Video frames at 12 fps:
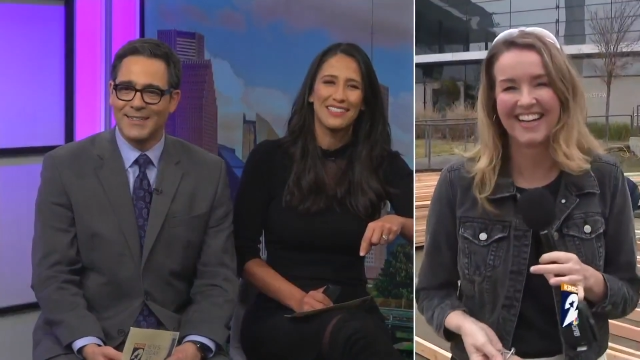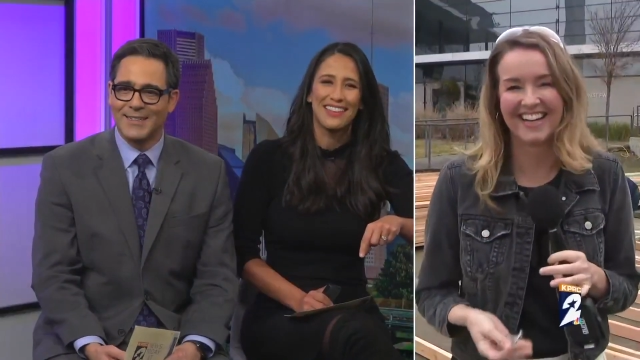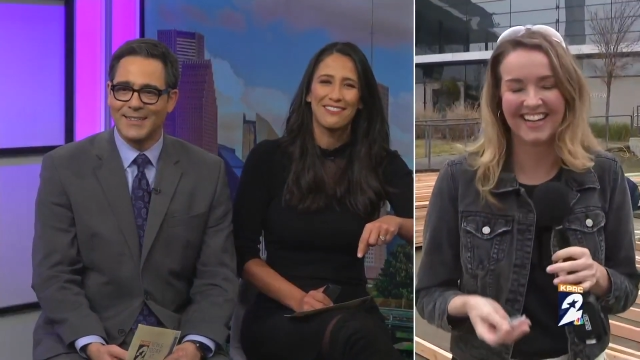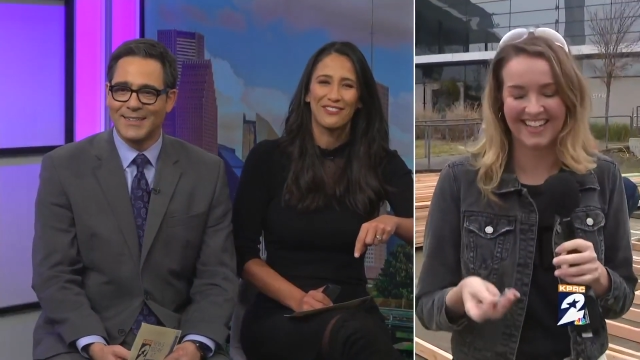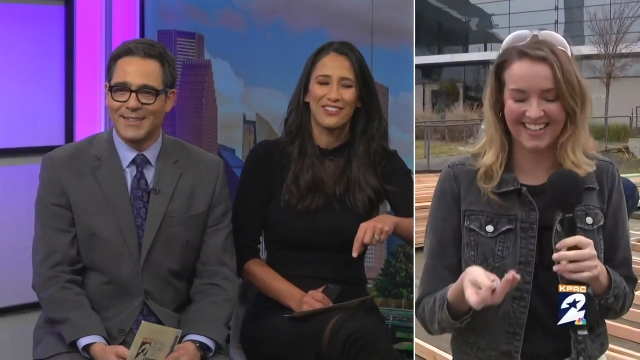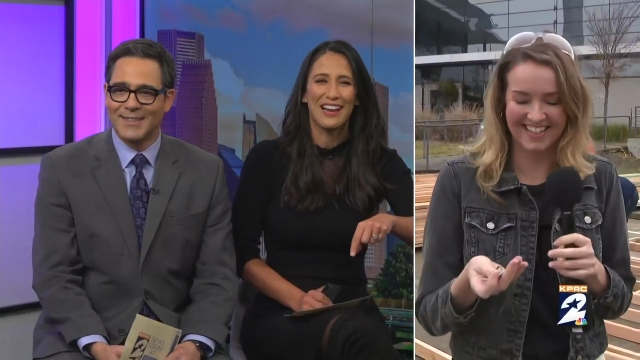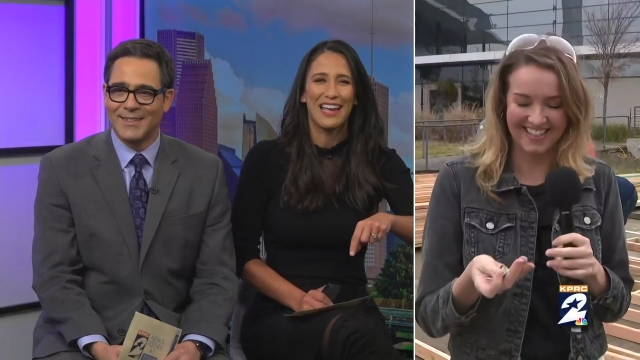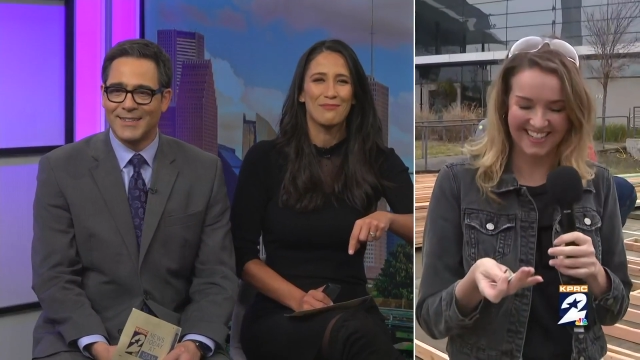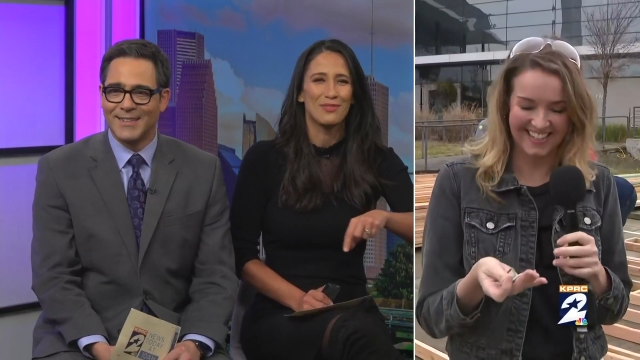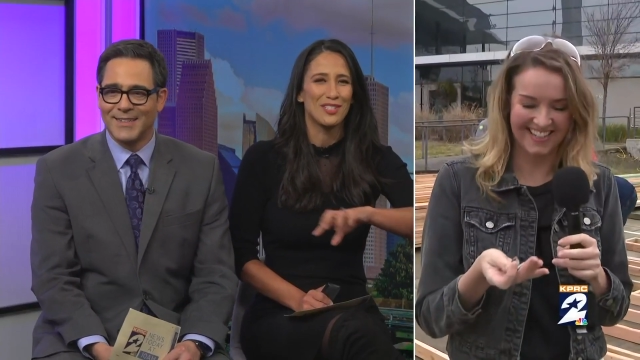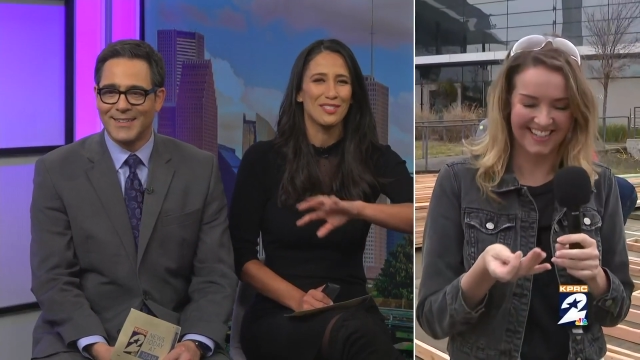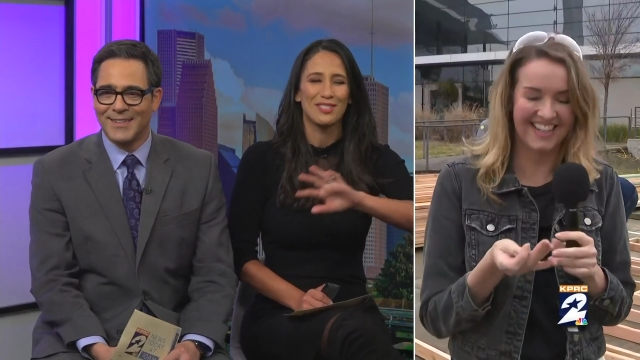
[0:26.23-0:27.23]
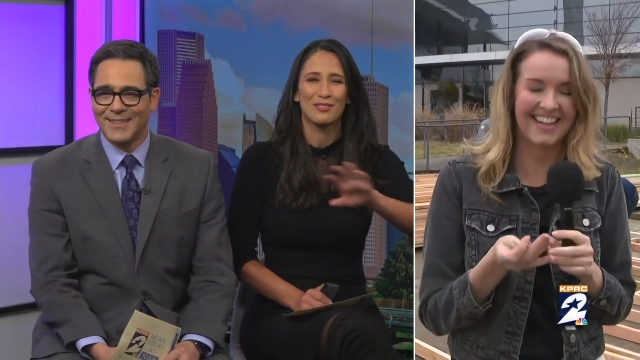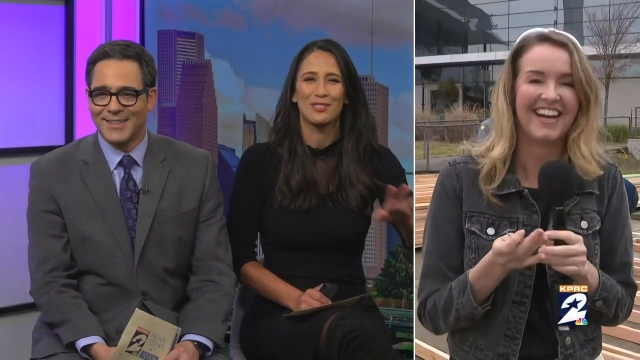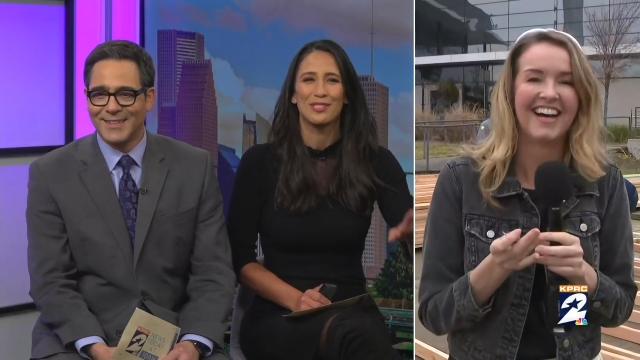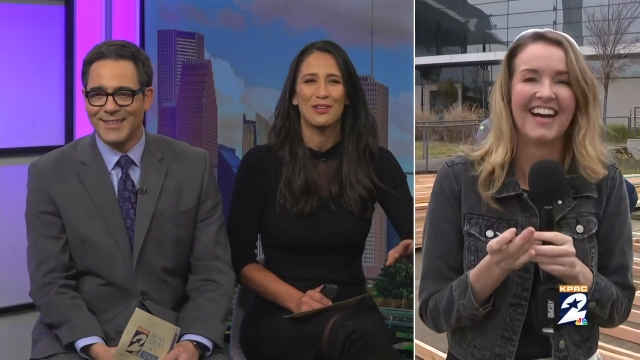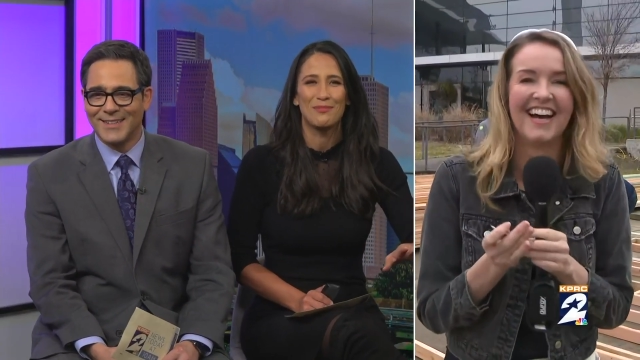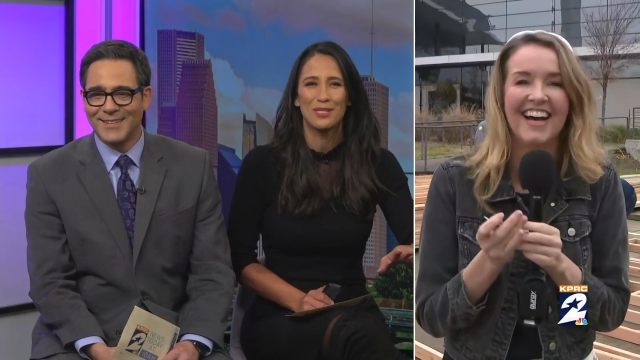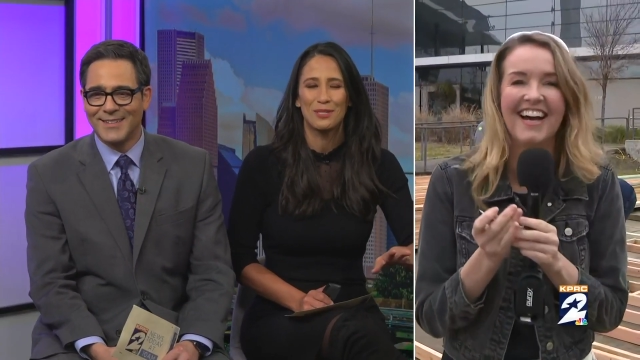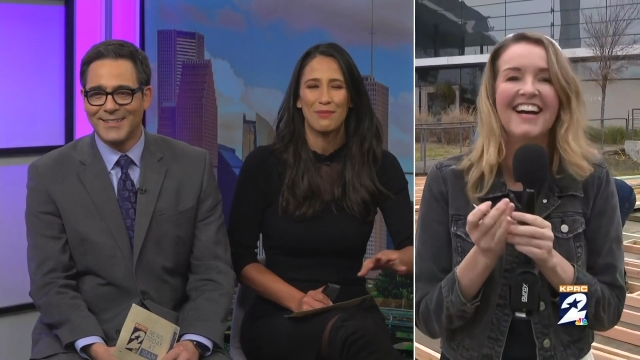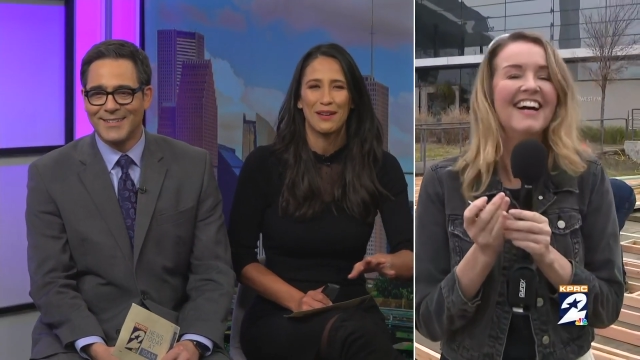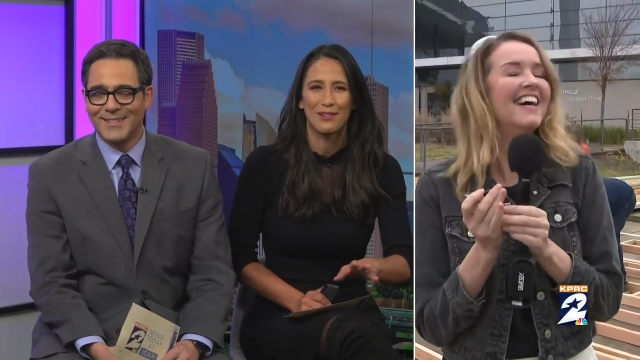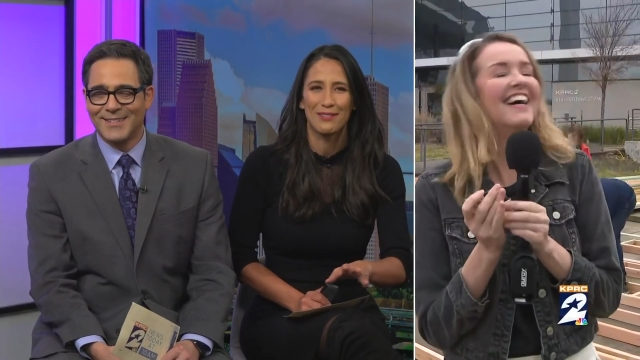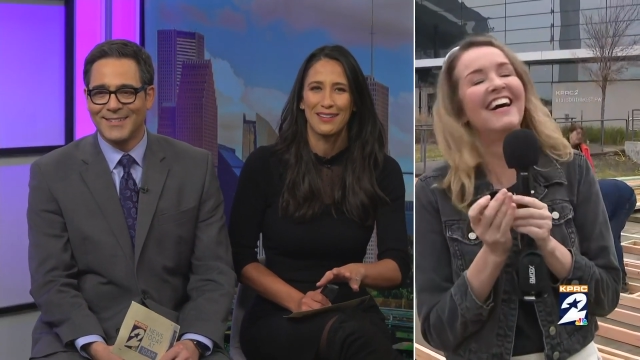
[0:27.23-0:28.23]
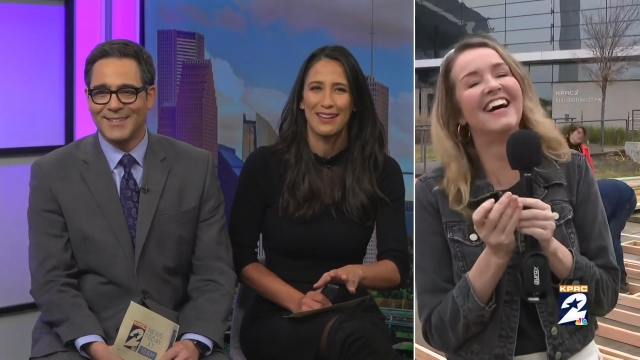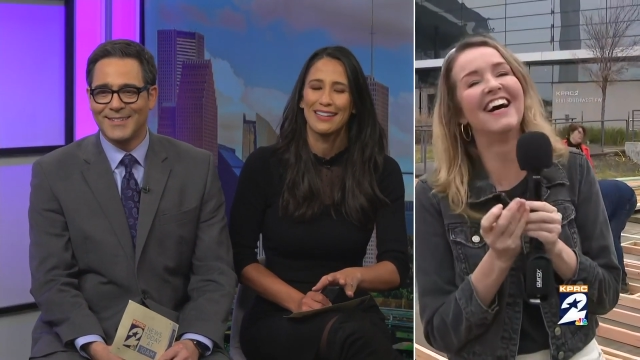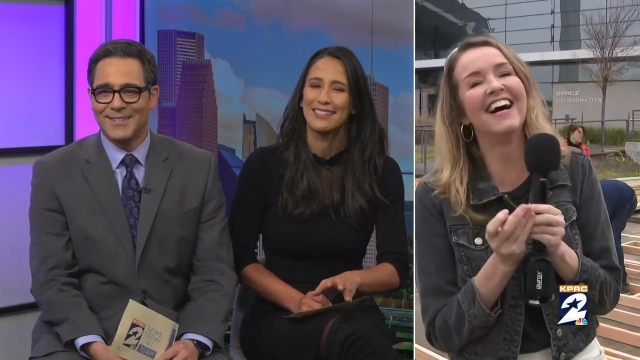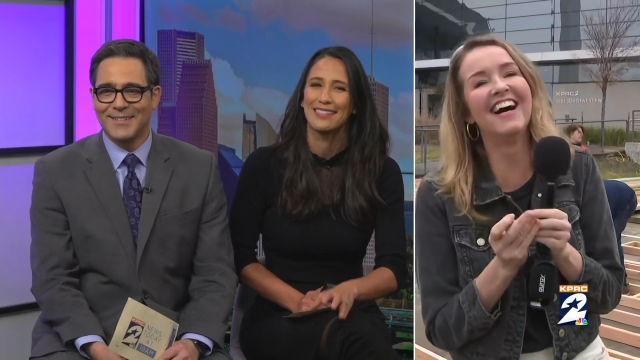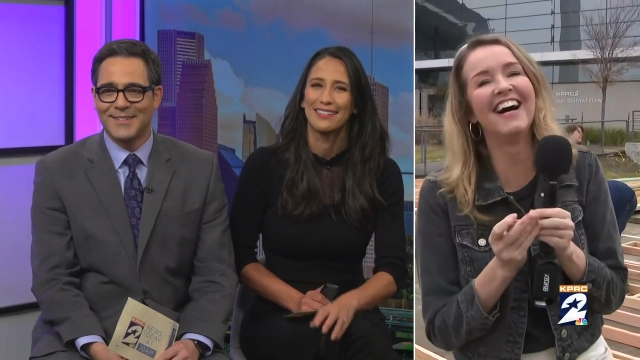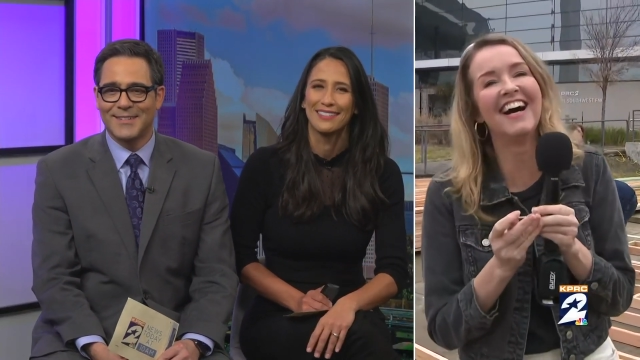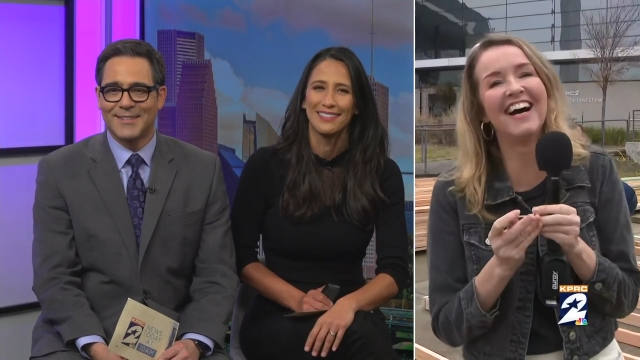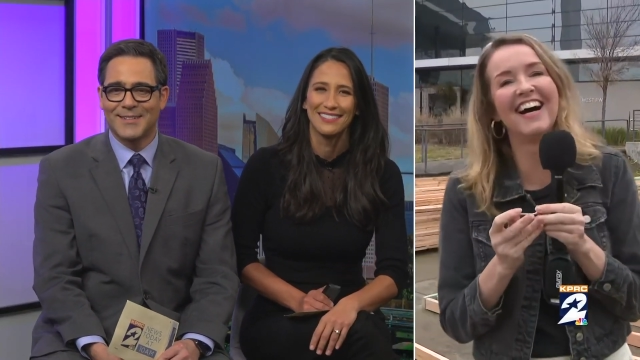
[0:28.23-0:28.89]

Speaker 1: that frame. She's doing so much better than I did.